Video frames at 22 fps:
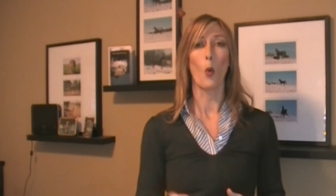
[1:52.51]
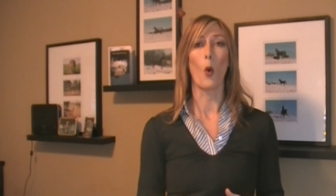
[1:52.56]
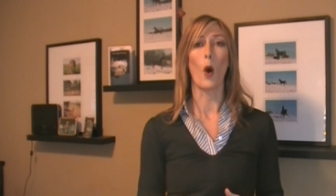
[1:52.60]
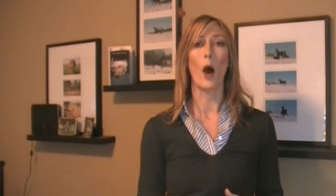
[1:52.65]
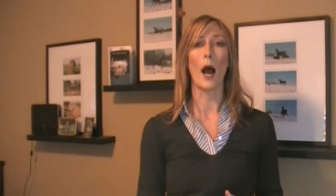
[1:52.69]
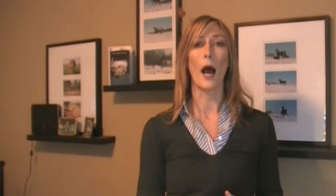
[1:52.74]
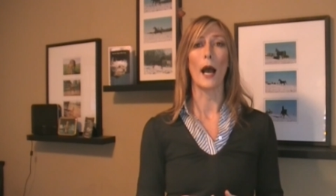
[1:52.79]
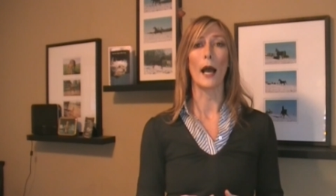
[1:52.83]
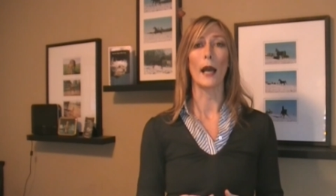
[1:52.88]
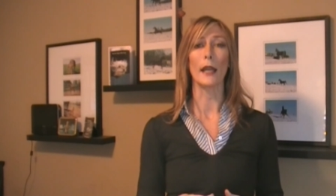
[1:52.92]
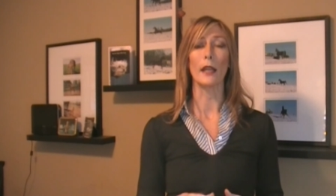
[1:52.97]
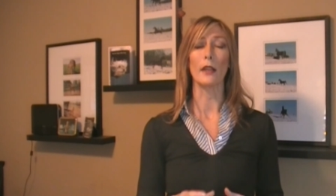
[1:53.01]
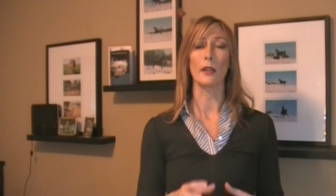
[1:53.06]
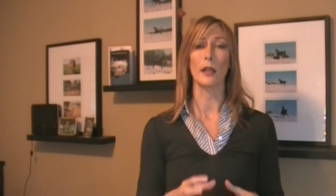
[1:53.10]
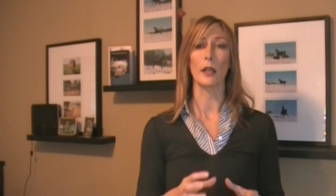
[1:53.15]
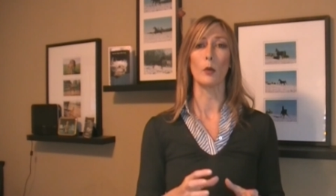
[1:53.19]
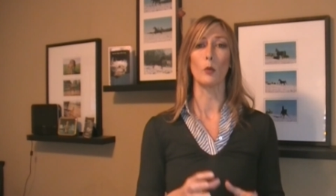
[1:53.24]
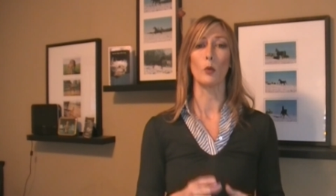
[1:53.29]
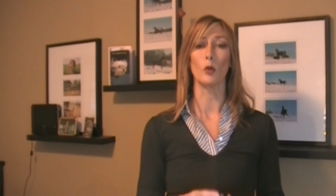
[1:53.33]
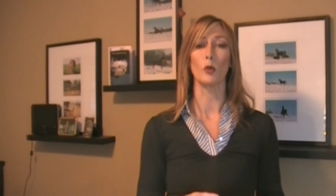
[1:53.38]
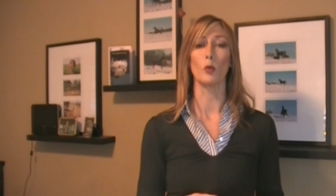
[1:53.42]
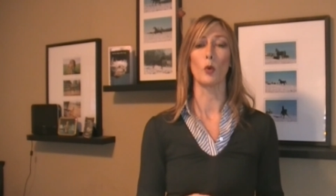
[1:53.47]
why
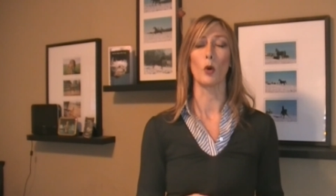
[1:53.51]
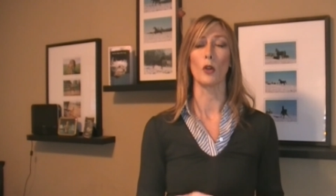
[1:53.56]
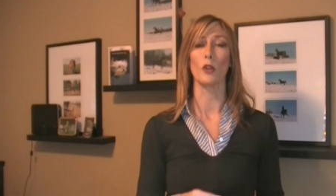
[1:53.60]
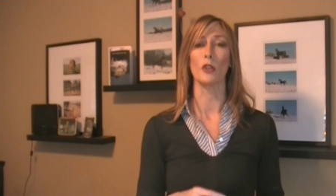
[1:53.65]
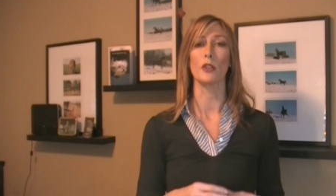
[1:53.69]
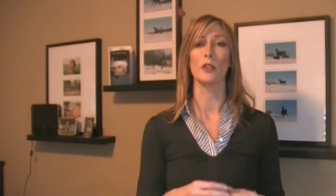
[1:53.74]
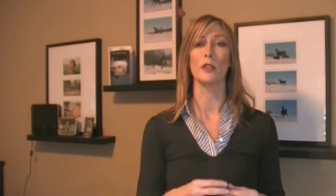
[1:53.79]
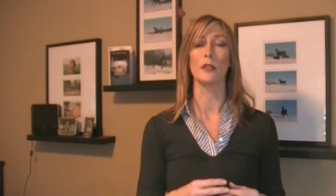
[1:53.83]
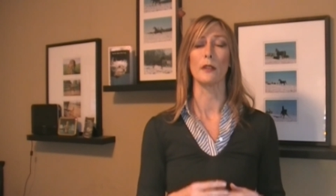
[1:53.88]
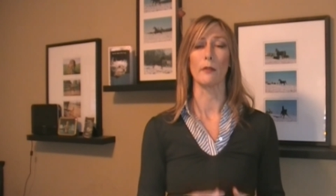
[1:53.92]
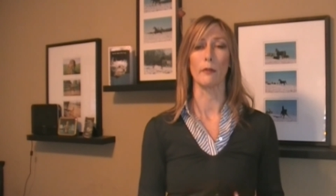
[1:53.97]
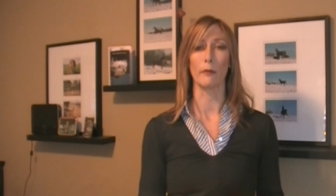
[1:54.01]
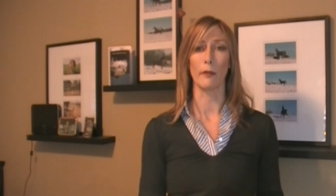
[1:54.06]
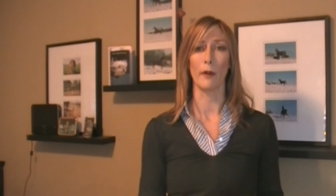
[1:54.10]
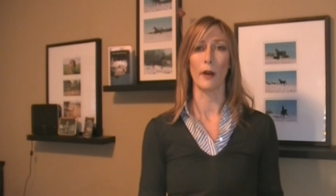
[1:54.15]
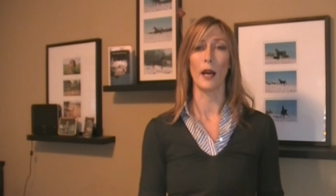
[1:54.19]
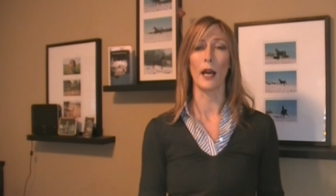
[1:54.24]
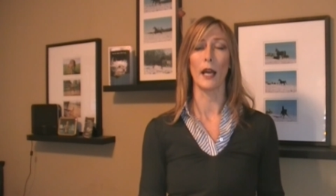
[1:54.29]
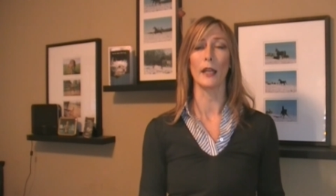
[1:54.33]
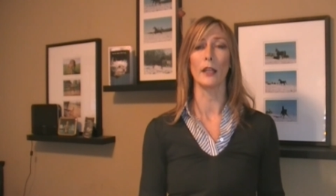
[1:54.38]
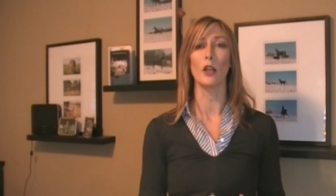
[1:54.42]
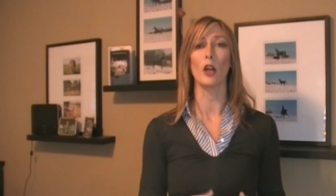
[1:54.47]
they would want to
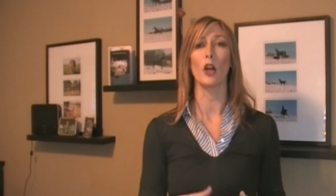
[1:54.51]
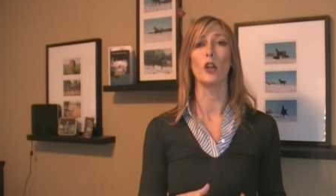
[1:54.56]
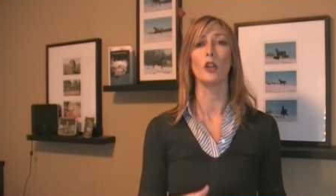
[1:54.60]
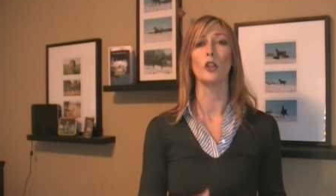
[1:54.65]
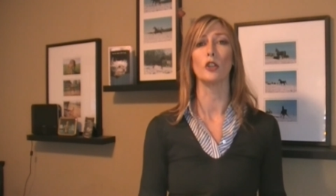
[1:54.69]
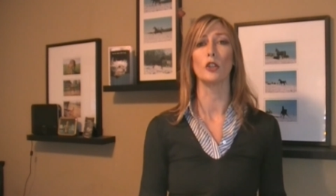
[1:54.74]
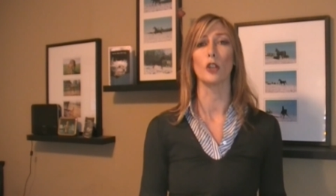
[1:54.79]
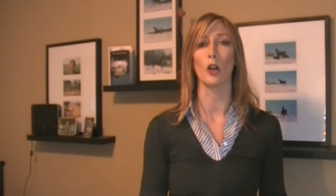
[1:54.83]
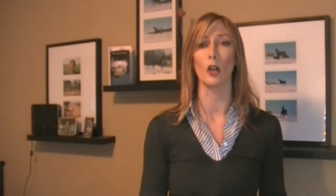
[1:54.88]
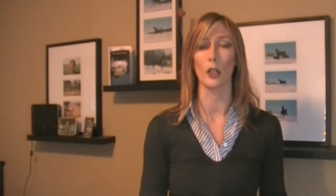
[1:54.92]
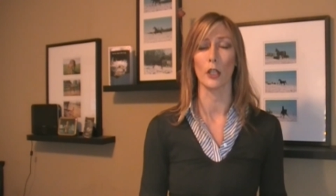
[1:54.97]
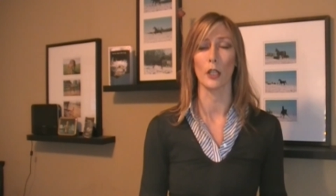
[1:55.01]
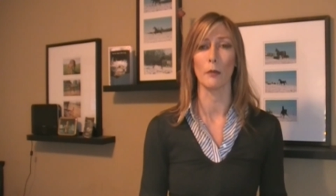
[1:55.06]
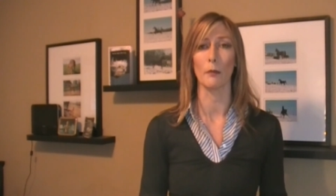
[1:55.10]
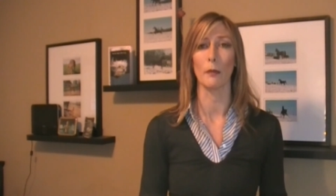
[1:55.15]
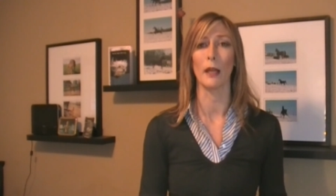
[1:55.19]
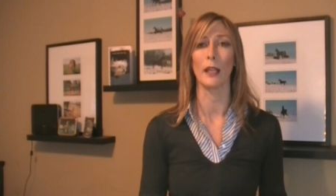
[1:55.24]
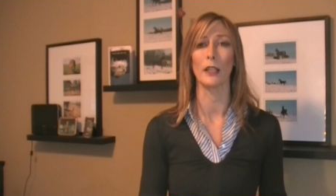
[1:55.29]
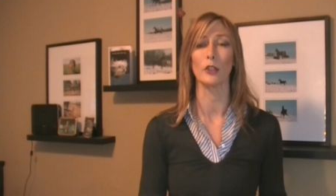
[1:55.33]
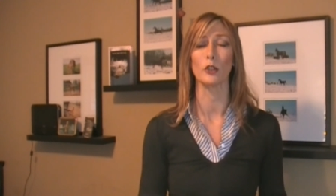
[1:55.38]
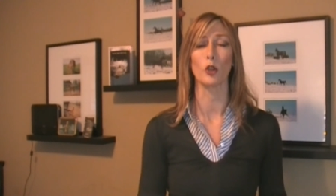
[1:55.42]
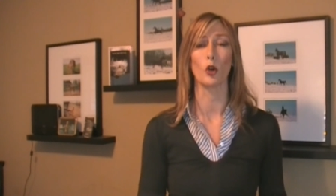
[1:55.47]
define and
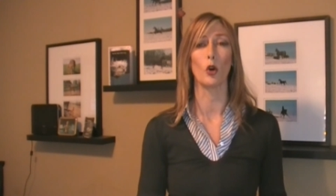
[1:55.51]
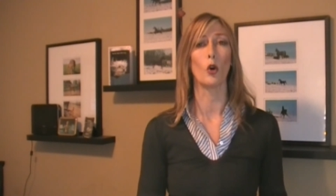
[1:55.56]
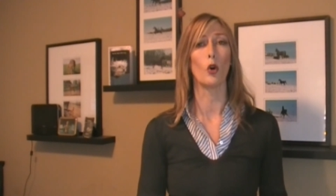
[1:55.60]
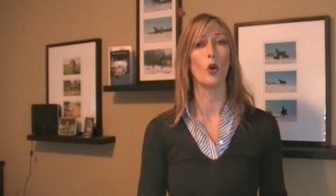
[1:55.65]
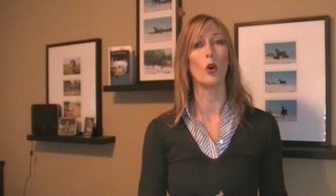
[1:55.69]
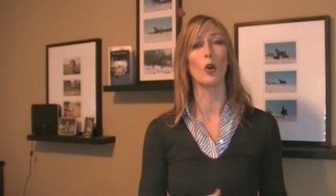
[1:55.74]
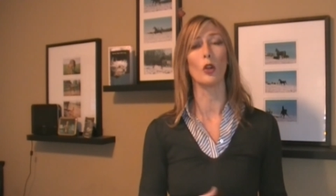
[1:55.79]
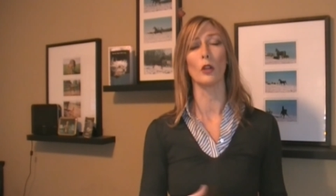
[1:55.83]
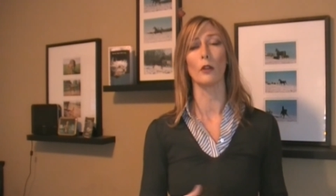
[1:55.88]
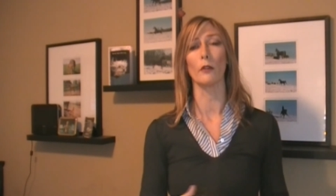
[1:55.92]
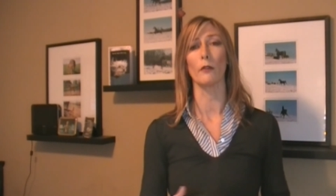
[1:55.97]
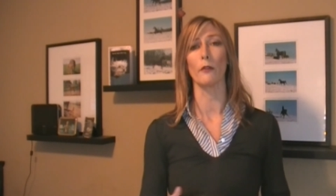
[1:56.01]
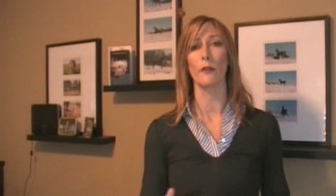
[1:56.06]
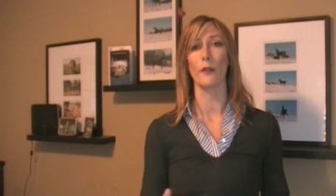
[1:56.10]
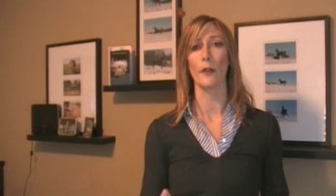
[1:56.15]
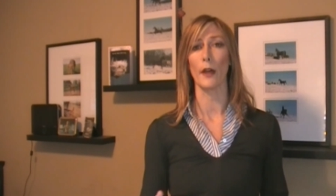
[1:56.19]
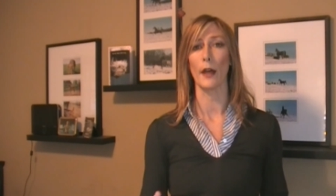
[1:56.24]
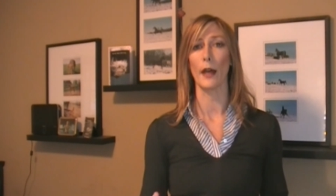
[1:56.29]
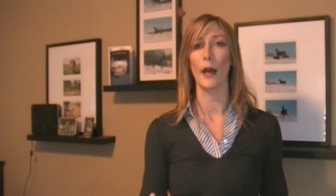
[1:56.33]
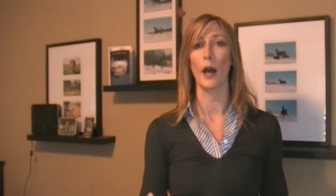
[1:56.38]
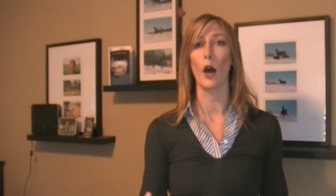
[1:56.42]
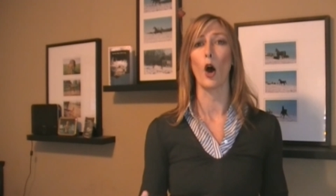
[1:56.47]
document all of
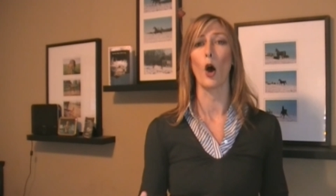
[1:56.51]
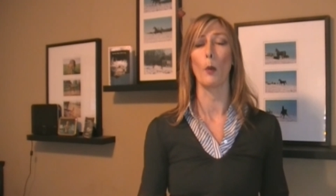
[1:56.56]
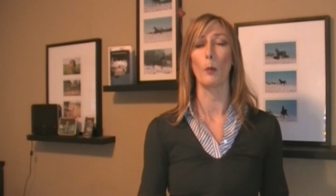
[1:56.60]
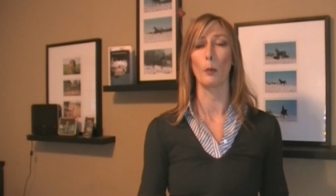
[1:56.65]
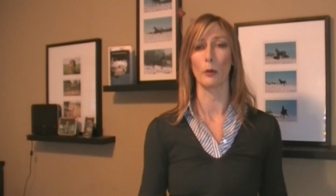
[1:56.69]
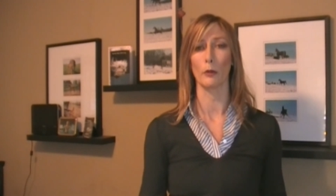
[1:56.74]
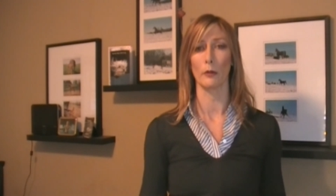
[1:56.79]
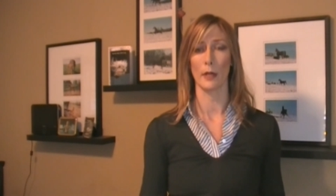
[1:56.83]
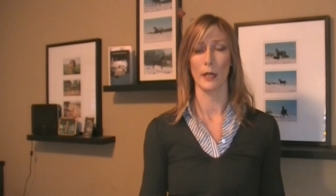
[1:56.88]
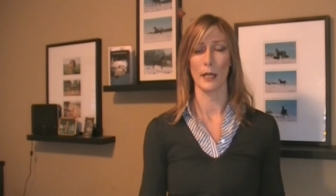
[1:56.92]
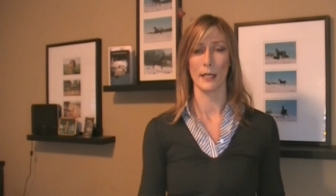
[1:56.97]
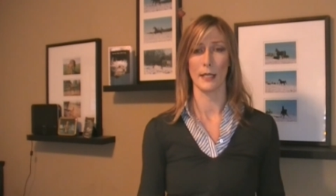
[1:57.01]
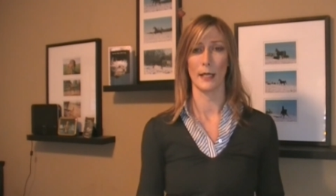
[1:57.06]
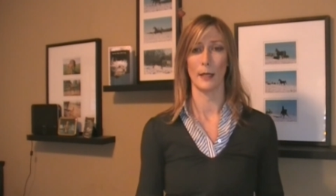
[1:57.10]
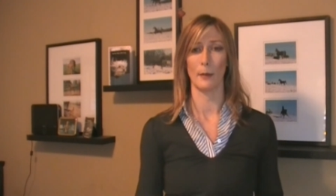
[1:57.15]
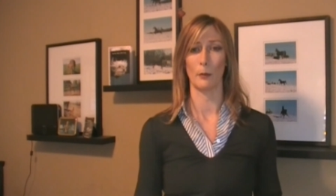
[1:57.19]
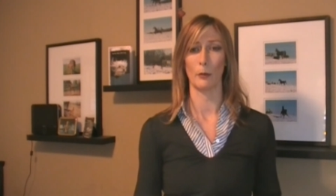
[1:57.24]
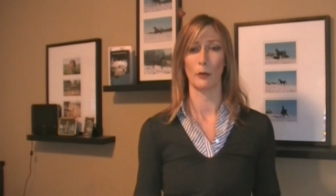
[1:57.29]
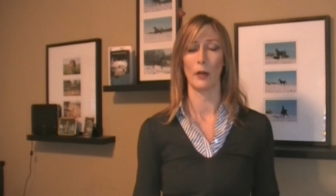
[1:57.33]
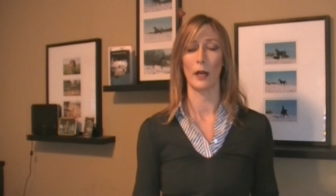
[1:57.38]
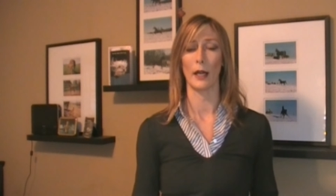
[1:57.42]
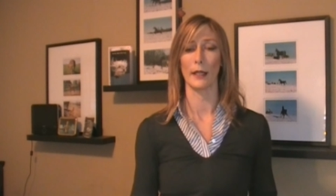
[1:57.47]
their
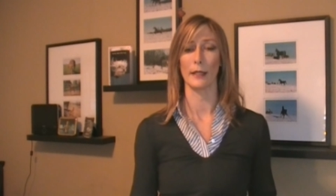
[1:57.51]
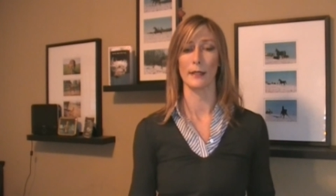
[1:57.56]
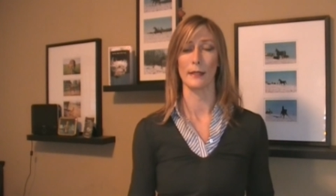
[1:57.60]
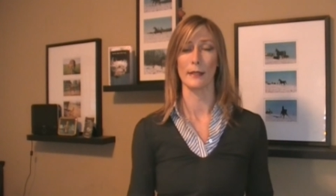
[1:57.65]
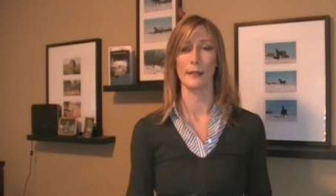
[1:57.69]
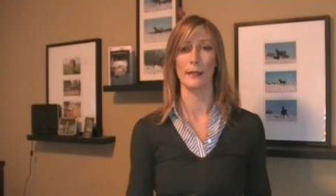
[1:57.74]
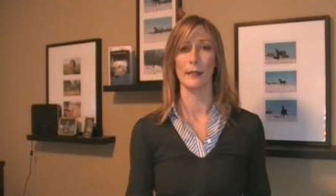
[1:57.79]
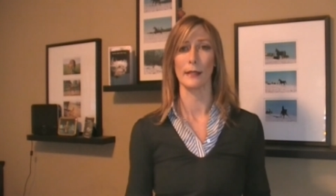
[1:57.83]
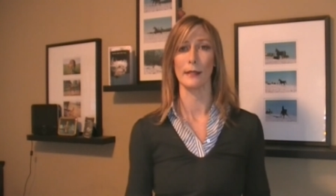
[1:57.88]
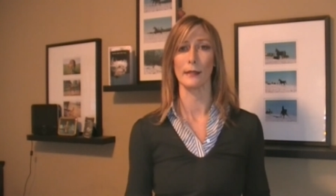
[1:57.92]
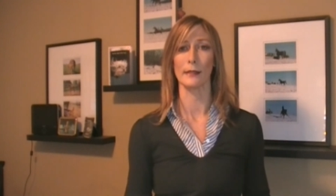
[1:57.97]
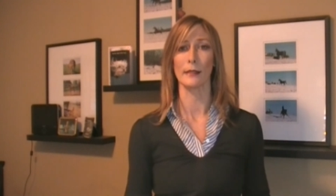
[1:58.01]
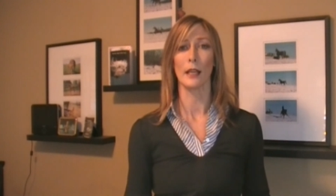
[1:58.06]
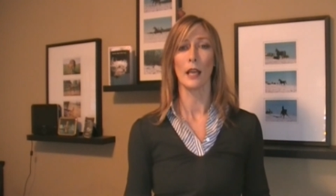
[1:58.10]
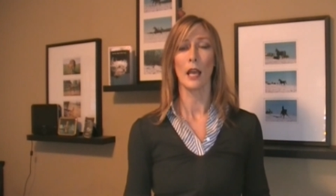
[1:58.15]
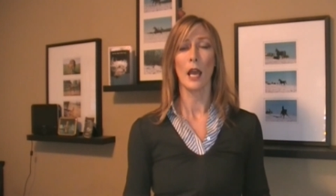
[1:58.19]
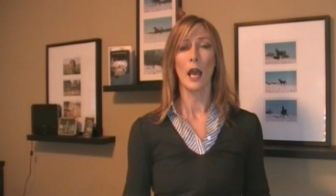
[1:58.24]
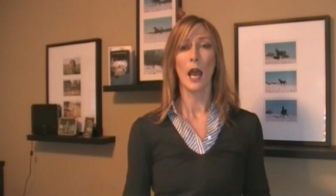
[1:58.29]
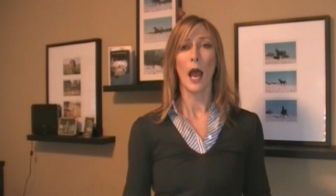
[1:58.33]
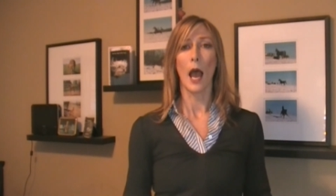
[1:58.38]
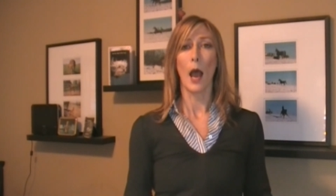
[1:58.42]
operating practices.